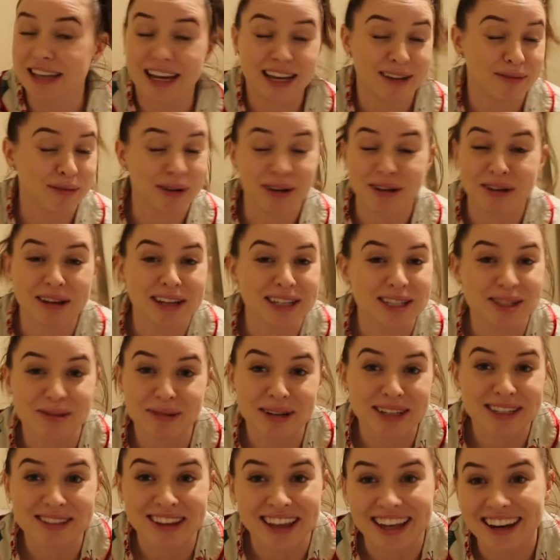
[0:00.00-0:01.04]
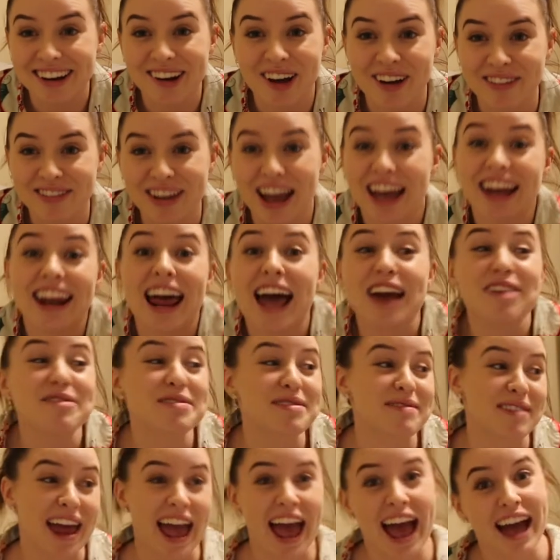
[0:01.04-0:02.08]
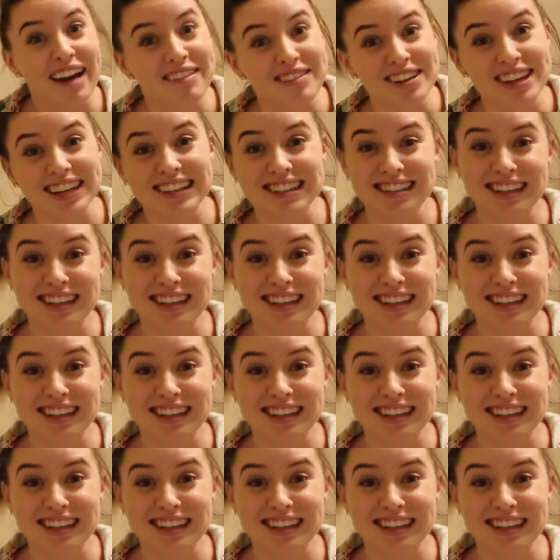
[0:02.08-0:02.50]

I want you guys to wait till then. And I don't even have it.